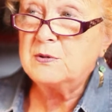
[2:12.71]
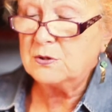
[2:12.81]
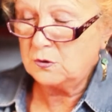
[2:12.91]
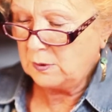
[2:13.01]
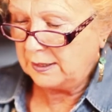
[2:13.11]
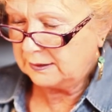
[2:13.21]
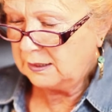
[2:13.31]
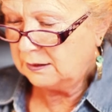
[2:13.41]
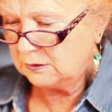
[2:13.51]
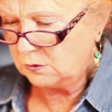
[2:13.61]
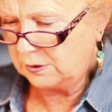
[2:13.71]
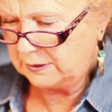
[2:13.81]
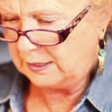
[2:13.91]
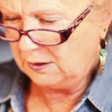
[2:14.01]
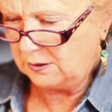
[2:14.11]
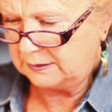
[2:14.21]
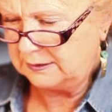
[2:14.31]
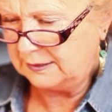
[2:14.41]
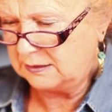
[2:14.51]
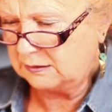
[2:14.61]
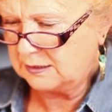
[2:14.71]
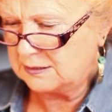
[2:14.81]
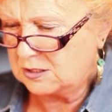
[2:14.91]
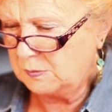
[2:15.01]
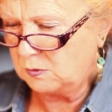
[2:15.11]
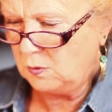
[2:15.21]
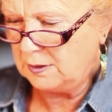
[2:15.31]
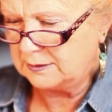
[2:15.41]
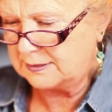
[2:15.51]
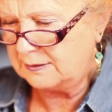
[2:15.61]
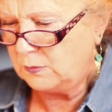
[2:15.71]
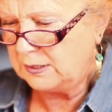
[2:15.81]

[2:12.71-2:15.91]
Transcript: to the right color or carat that the customer wants and we